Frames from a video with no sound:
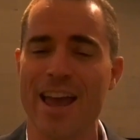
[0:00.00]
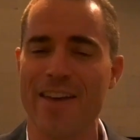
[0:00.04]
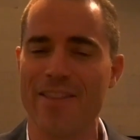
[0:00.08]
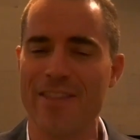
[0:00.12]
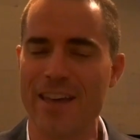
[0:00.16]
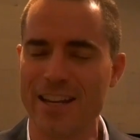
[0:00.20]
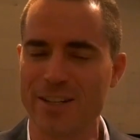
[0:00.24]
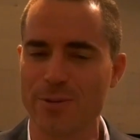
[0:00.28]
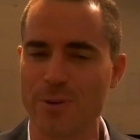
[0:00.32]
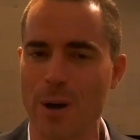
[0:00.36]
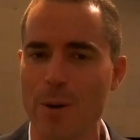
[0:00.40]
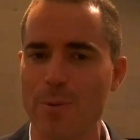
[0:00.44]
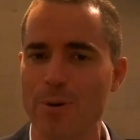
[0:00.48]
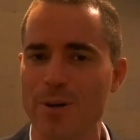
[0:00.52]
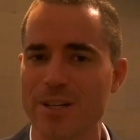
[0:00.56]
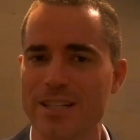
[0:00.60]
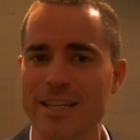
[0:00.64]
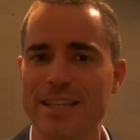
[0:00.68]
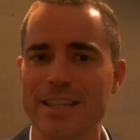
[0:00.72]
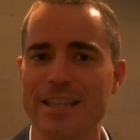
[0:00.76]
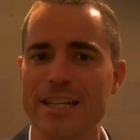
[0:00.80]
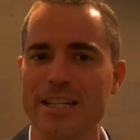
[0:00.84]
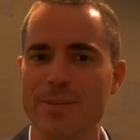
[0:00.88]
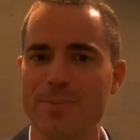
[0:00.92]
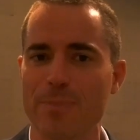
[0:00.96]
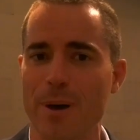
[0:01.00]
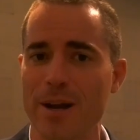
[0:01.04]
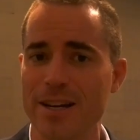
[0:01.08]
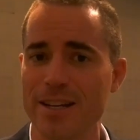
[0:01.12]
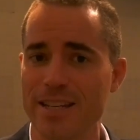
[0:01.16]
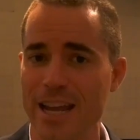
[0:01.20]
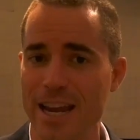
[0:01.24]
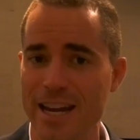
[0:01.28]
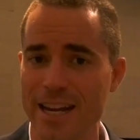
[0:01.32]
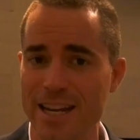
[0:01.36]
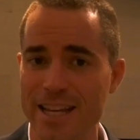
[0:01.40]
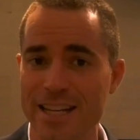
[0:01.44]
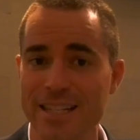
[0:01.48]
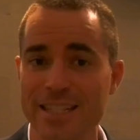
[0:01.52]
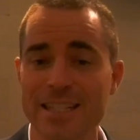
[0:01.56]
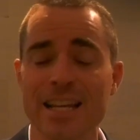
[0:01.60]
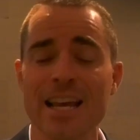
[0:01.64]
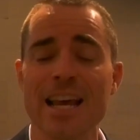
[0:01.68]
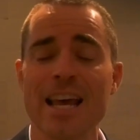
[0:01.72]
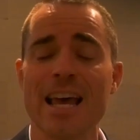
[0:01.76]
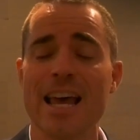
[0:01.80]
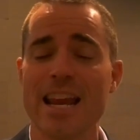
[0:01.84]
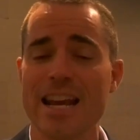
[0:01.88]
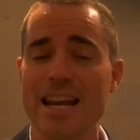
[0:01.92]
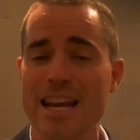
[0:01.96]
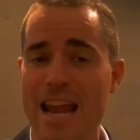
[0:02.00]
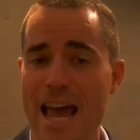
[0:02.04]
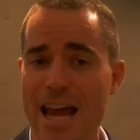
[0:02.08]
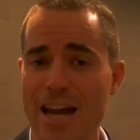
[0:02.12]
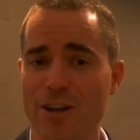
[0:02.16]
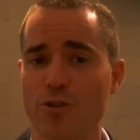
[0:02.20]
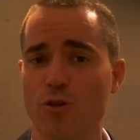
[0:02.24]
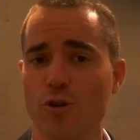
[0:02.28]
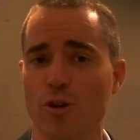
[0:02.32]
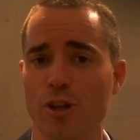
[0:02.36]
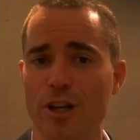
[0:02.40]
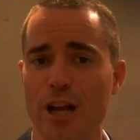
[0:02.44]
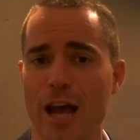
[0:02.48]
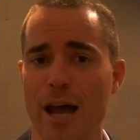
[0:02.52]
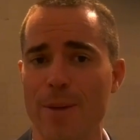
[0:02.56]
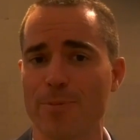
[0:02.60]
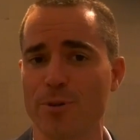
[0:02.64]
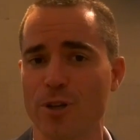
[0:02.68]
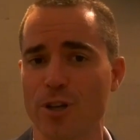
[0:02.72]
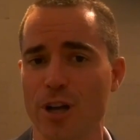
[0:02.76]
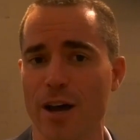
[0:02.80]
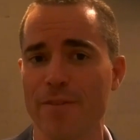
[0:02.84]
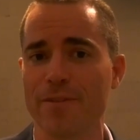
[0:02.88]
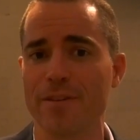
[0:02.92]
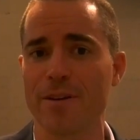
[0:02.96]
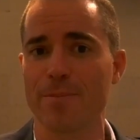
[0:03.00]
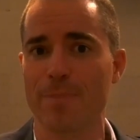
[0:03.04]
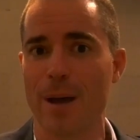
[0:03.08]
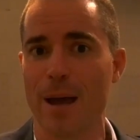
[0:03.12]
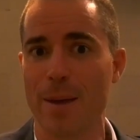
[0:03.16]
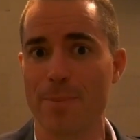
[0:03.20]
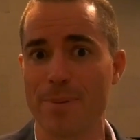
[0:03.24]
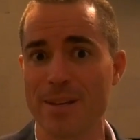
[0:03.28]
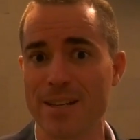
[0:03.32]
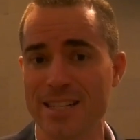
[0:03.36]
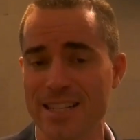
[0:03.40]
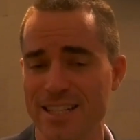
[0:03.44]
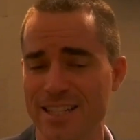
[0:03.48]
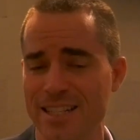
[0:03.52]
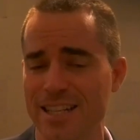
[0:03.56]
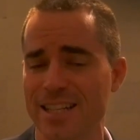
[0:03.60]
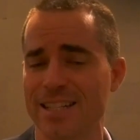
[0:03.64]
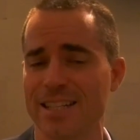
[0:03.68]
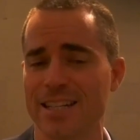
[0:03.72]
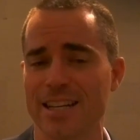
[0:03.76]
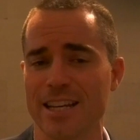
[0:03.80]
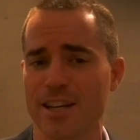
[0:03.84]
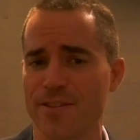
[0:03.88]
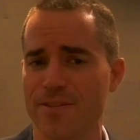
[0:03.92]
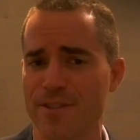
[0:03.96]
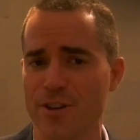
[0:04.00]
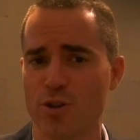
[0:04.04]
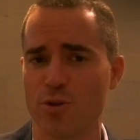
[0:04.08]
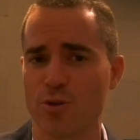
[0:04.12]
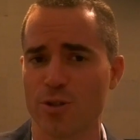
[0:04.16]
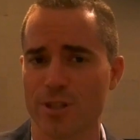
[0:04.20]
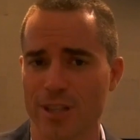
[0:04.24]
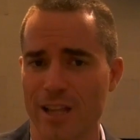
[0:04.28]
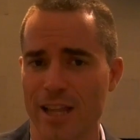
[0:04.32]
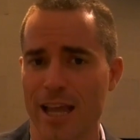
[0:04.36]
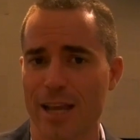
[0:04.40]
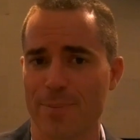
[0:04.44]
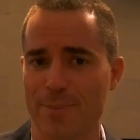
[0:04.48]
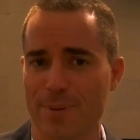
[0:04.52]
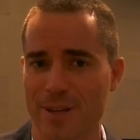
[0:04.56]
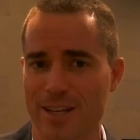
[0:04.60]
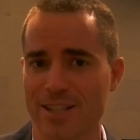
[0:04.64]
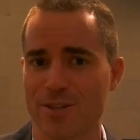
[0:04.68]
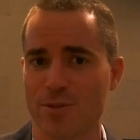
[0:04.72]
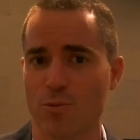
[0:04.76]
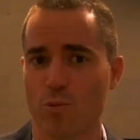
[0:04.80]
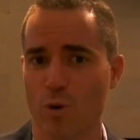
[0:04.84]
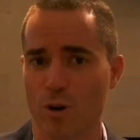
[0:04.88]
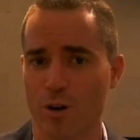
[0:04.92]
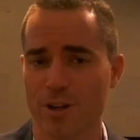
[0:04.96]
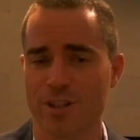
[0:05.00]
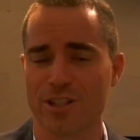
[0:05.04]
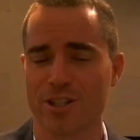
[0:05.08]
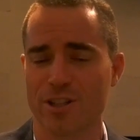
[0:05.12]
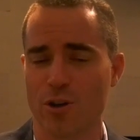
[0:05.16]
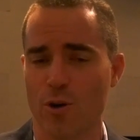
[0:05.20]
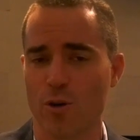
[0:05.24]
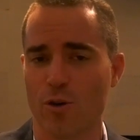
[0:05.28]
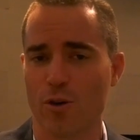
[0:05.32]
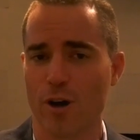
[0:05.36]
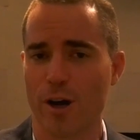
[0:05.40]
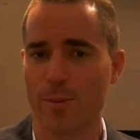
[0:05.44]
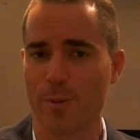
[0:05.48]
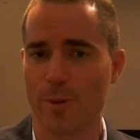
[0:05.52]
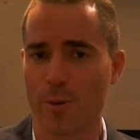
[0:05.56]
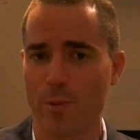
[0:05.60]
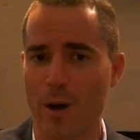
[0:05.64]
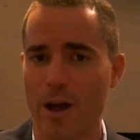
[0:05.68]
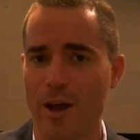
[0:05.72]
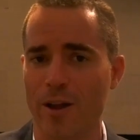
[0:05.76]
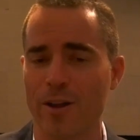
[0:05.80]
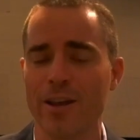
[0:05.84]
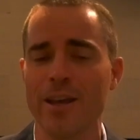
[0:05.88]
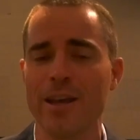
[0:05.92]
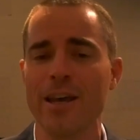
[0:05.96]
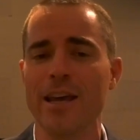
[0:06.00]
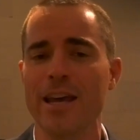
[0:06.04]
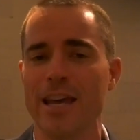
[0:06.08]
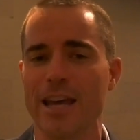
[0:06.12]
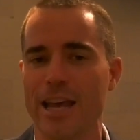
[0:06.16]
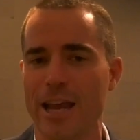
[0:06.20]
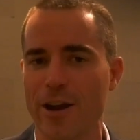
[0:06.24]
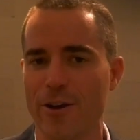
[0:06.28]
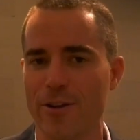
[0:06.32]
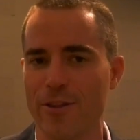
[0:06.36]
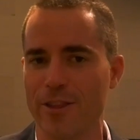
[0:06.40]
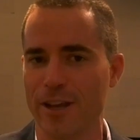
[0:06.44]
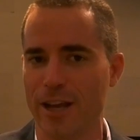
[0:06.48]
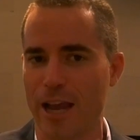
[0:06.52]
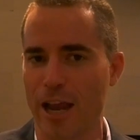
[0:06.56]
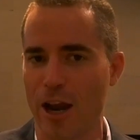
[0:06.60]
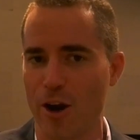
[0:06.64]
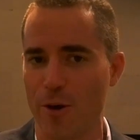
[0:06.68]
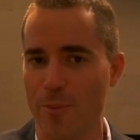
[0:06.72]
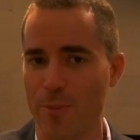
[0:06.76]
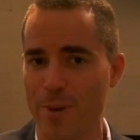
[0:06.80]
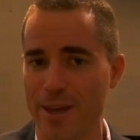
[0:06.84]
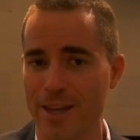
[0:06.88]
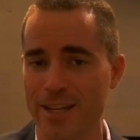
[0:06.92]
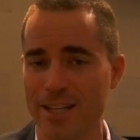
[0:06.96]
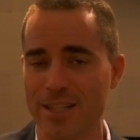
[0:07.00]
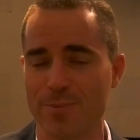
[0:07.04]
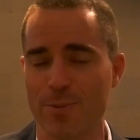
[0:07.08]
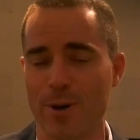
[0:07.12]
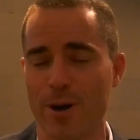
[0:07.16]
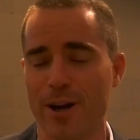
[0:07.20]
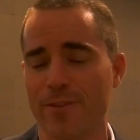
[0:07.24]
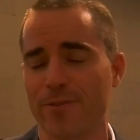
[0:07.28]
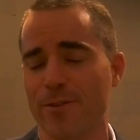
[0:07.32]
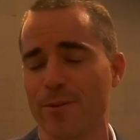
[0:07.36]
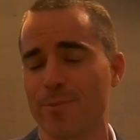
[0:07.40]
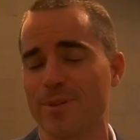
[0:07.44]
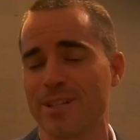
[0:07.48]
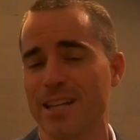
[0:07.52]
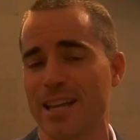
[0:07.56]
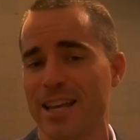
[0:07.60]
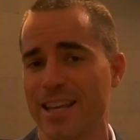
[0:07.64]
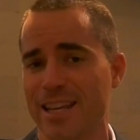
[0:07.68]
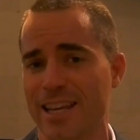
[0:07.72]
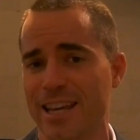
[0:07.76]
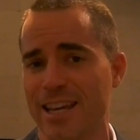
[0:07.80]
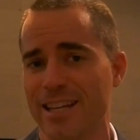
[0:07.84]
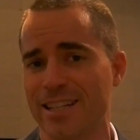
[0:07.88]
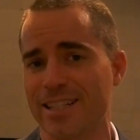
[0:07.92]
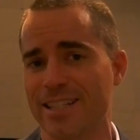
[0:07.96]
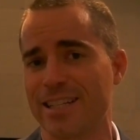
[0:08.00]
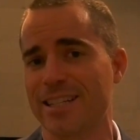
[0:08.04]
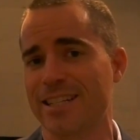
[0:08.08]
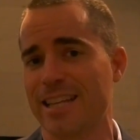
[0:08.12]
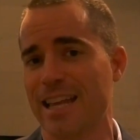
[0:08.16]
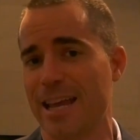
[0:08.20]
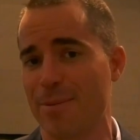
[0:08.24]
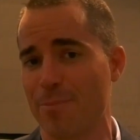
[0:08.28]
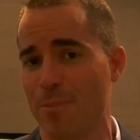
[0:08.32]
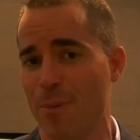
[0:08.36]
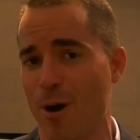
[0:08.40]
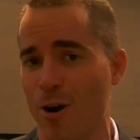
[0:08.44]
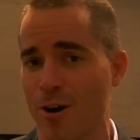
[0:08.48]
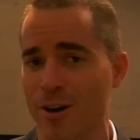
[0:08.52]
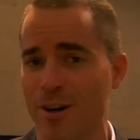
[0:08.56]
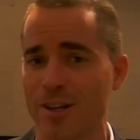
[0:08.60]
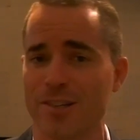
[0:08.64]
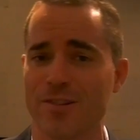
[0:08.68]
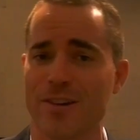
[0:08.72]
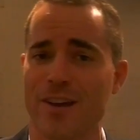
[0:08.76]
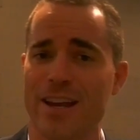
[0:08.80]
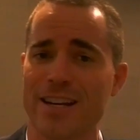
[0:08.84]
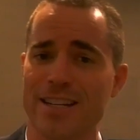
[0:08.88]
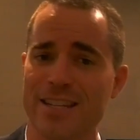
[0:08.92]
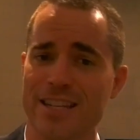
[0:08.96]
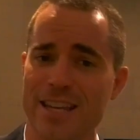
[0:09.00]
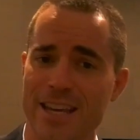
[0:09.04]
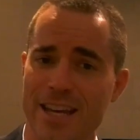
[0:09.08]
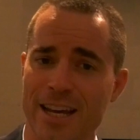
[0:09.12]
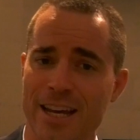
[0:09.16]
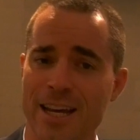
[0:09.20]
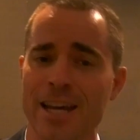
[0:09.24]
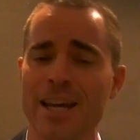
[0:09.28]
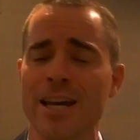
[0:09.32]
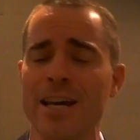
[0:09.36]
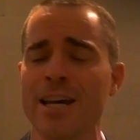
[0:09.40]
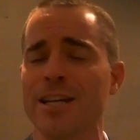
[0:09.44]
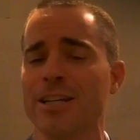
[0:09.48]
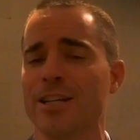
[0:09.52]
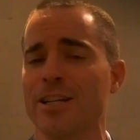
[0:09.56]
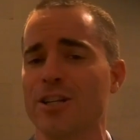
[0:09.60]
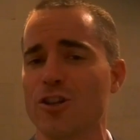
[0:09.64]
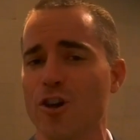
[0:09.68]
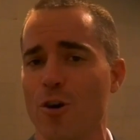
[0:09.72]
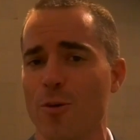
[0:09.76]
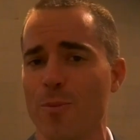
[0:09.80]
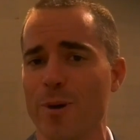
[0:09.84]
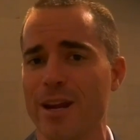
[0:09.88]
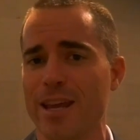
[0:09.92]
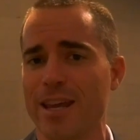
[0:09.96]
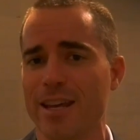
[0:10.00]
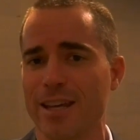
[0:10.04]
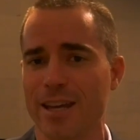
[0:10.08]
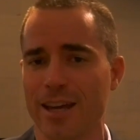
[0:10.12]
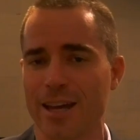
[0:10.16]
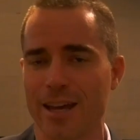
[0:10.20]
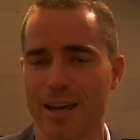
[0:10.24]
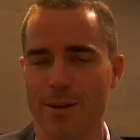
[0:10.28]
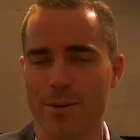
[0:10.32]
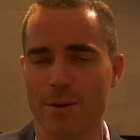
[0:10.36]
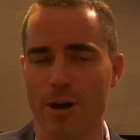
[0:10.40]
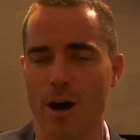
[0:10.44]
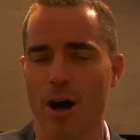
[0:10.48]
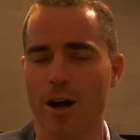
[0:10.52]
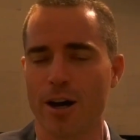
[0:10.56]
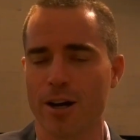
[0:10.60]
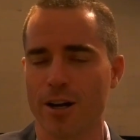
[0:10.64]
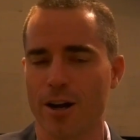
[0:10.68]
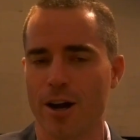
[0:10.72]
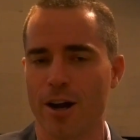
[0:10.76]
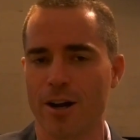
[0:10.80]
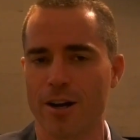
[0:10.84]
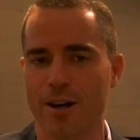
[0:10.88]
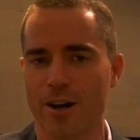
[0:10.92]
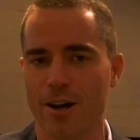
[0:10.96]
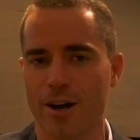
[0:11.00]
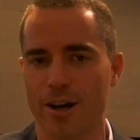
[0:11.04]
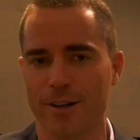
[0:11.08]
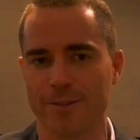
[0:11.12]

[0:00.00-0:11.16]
And that's why we're seeing this spontaneous, natural adoption of it by businesses and individuals alike, because it works so incredibly well here in the Caribbean, spreading from St. Kitts to St. Martin to Antigua to Dominica and on and on and